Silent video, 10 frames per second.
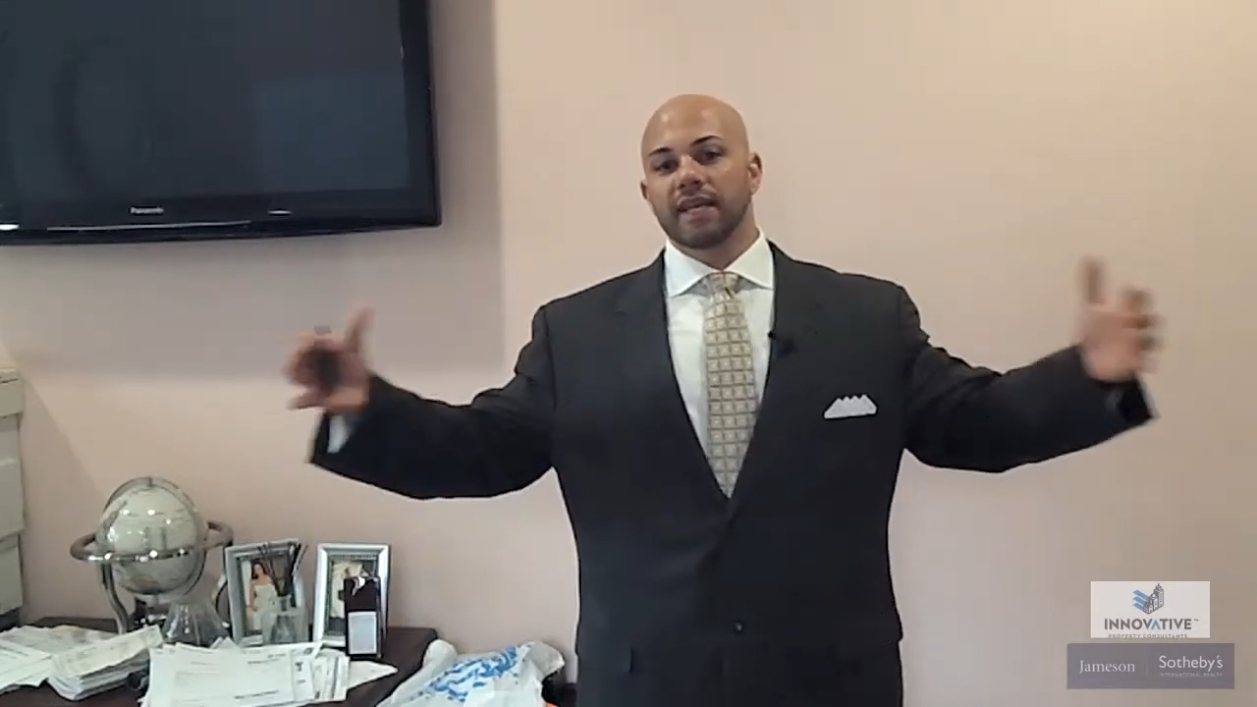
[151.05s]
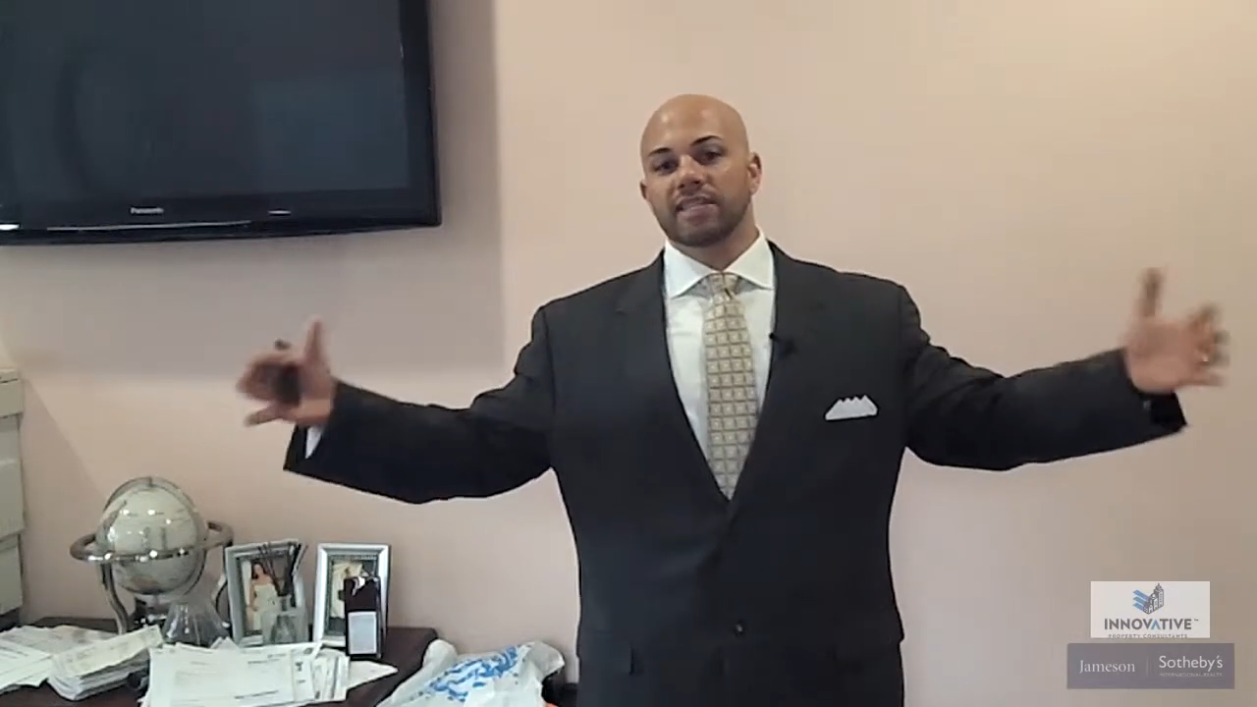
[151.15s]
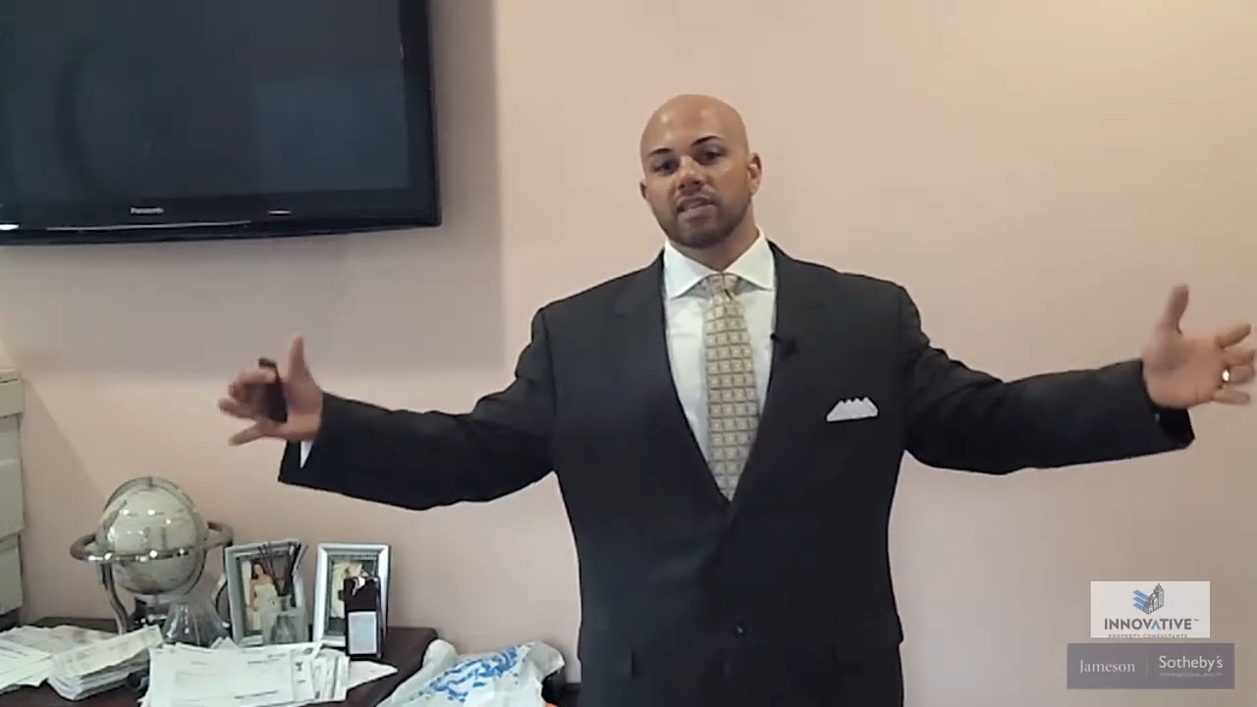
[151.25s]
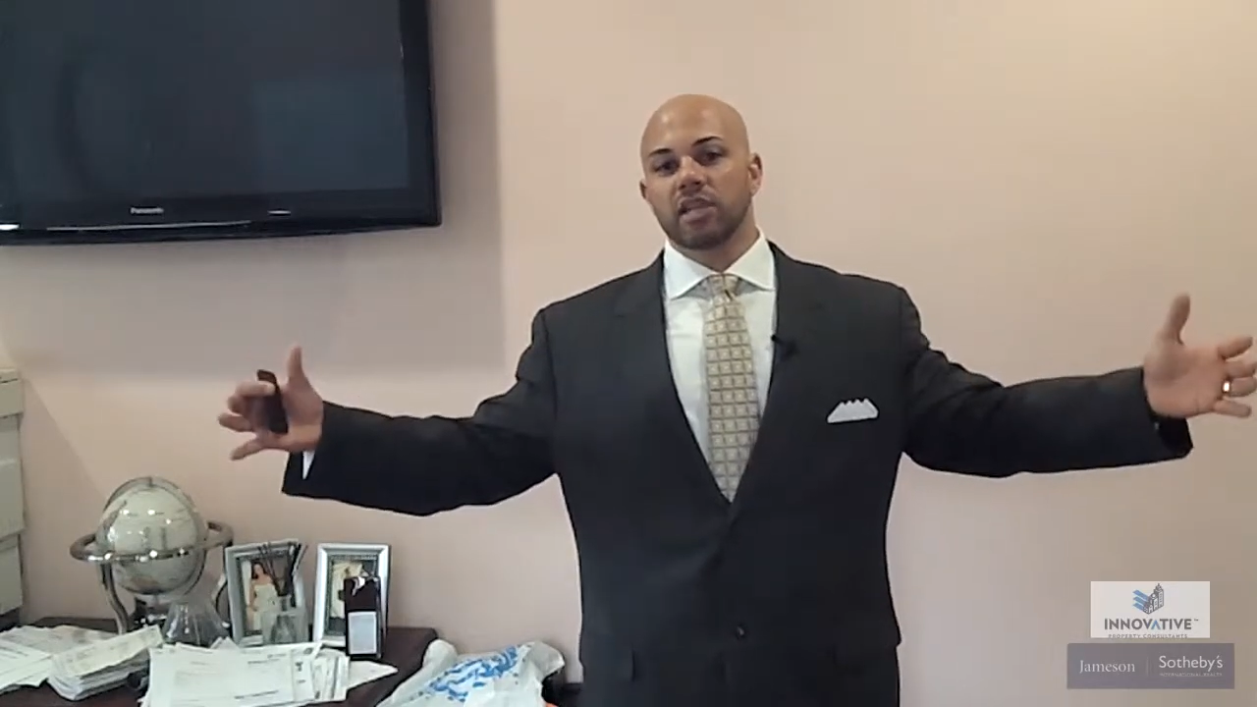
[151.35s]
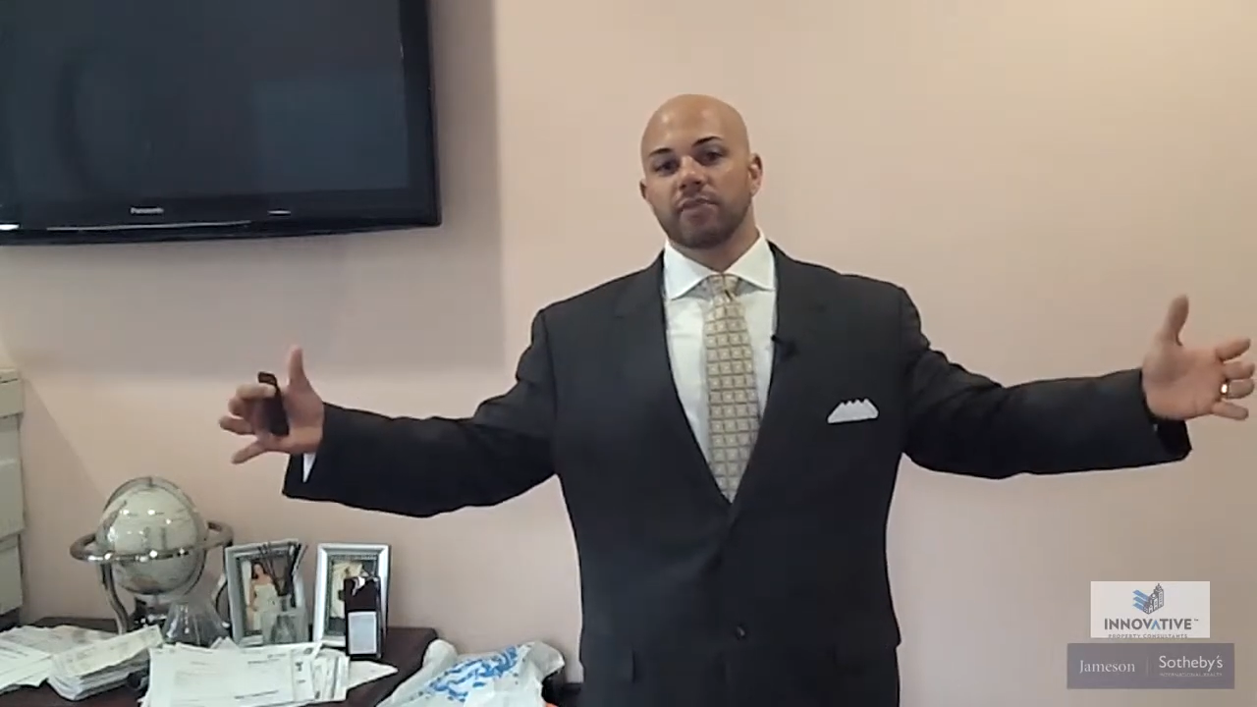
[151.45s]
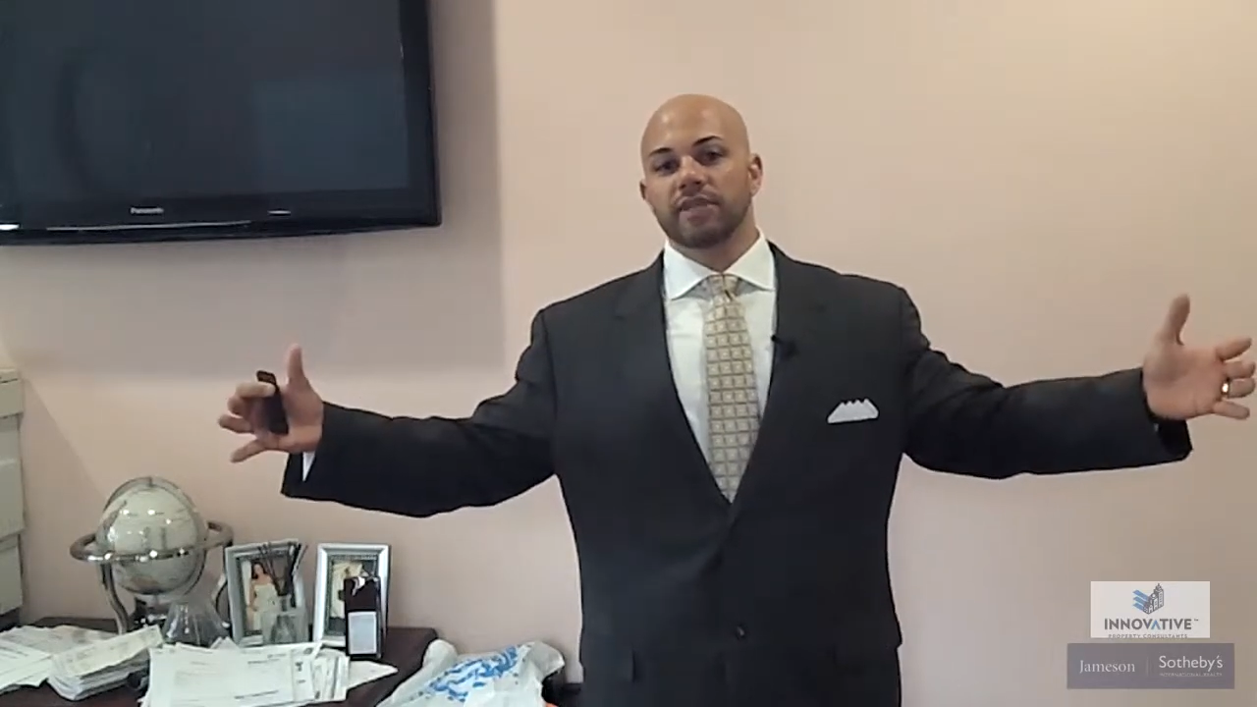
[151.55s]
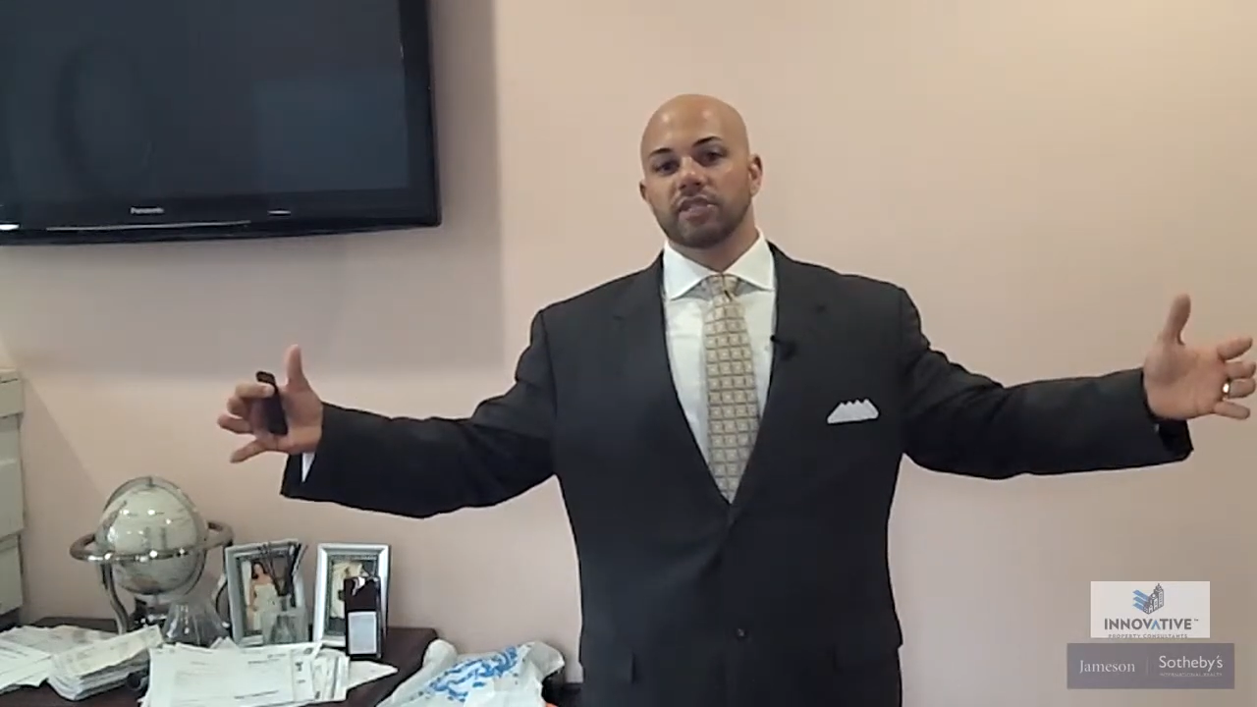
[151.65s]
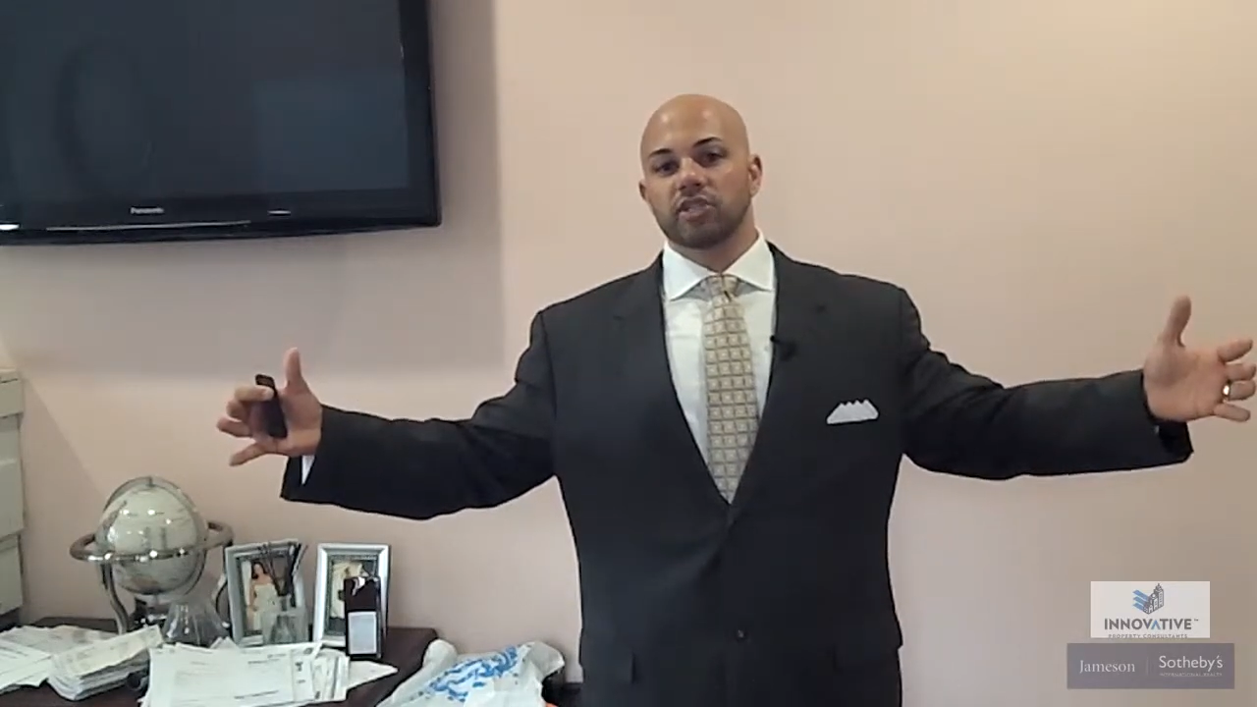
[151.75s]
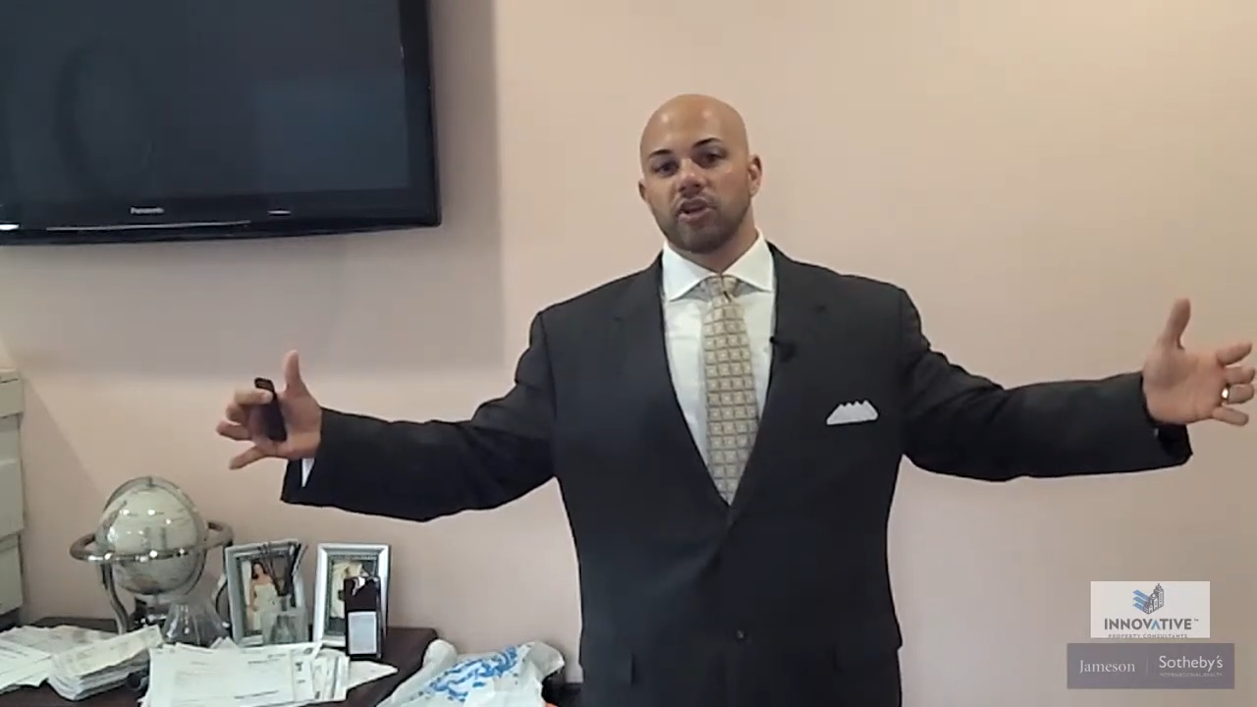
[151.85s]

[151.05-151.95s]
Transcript: at Sotheby's